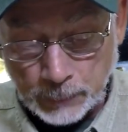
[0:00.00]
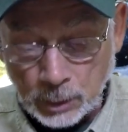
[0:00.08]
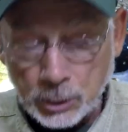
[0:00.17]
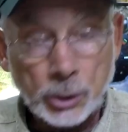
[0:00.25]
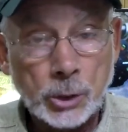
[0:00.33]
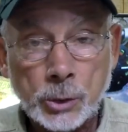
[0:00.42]

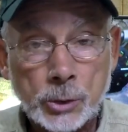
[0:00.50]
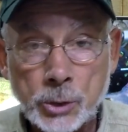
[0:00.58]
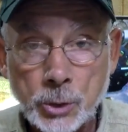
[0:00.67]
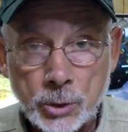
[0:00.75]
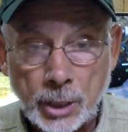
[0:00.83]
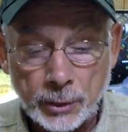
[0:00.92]
You can
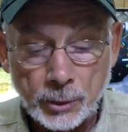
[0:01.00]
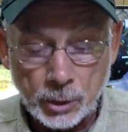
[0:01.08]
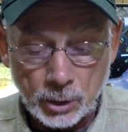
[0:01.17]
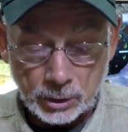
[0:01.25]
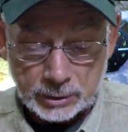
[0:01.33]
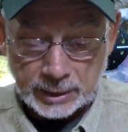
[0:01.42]
use other
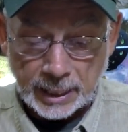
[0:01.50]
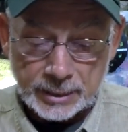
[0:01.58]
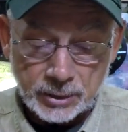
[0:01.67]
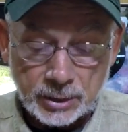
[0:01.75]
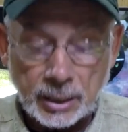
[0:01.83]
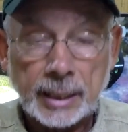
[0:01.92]
hooks. I
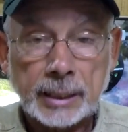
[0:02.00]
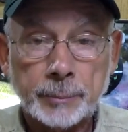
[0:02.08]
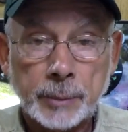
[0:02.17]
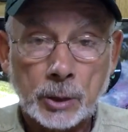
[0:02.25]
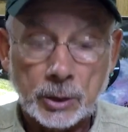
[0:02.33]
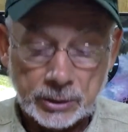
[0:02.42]
just like it
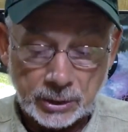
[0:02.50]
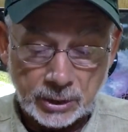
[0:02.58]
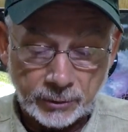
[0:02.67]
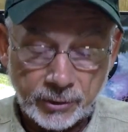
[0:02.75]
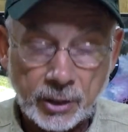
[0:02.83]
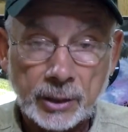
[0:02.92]
because it's a
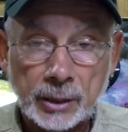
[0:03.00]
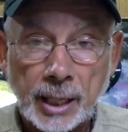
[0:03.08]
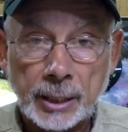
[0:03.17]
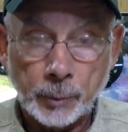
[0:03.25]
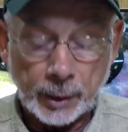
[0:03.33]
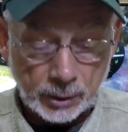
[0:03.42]
very
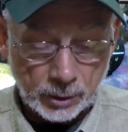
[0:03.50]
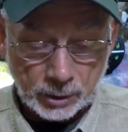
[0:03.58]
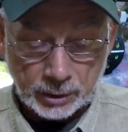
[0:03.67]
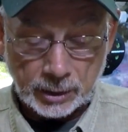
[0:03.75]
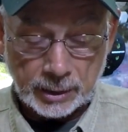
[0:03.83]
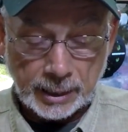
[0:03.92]
lightweight
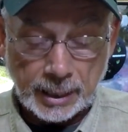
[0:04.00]
hook and